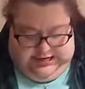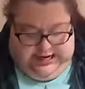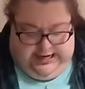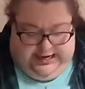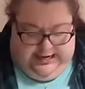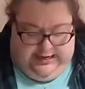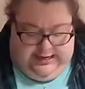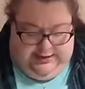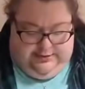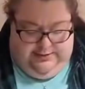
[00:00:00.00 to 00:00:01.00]
and I
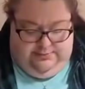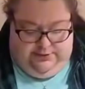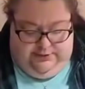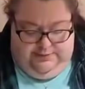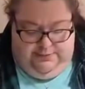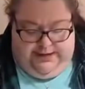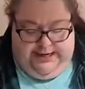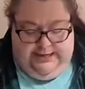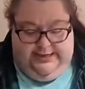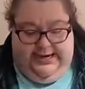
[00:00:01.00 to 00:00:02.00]
had completely
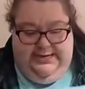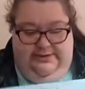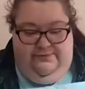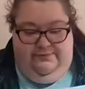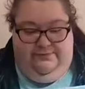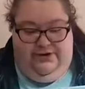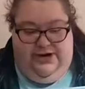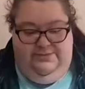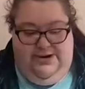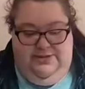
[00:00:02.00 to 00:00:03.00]
planned a different
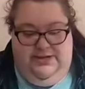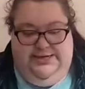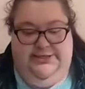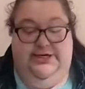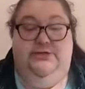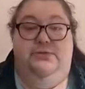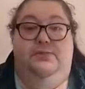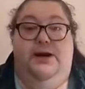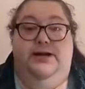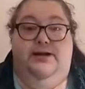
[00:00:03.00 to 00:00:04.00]
frame and then I changed my
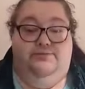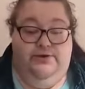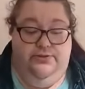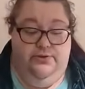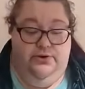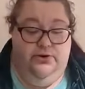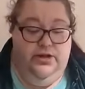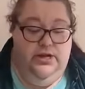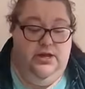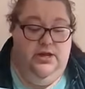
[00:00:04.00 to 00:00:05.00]
mind halfway through.
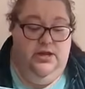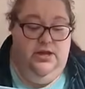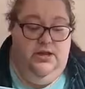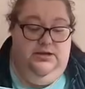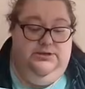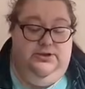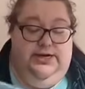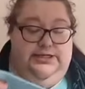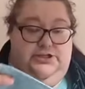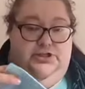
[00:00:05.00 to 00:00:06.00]
So
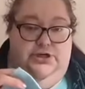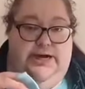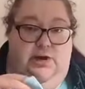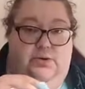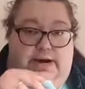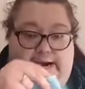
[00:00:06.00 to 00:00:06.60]
I just took out what I